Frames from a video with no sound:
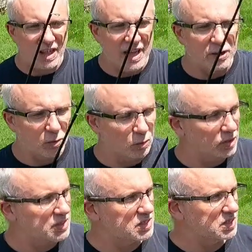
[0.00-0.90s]
lighter
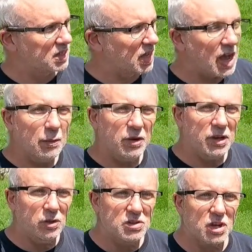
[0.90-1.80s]
ones, I would
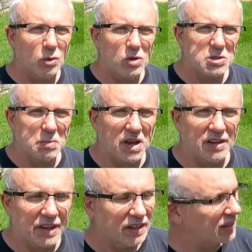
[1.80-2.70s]
use a
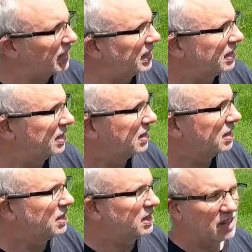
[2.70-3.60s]
correspondingly
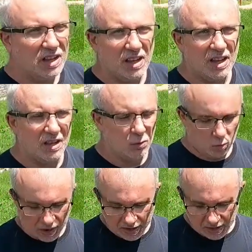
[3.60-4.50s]

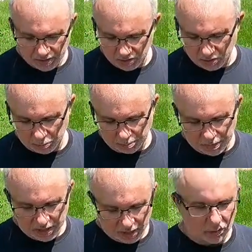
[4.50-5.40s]
weighted
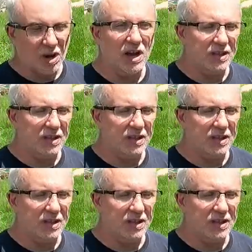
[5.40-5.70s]
spinning rod.